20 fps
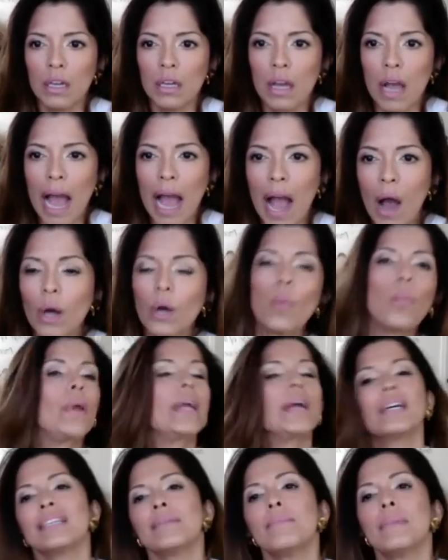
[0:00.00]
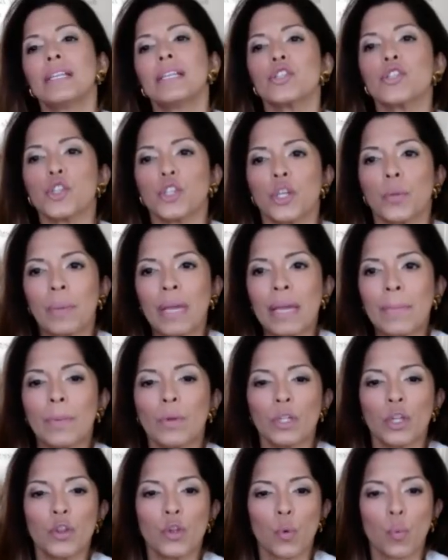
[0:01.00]
How are we going to minister to people
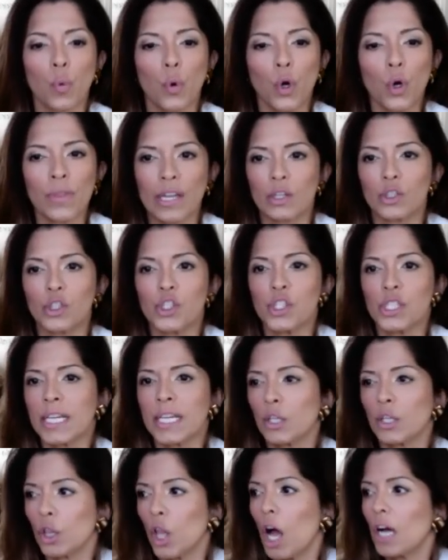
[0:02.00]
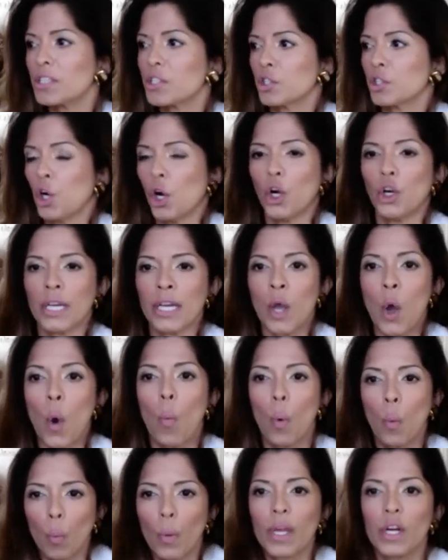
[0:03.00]
in the world that are sick, lost, and hurting
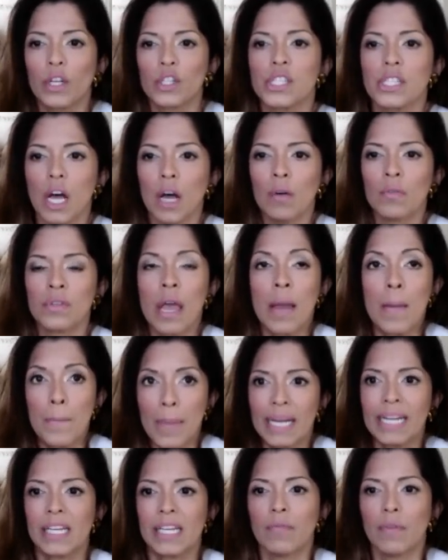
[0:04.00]
when we ourselves, many of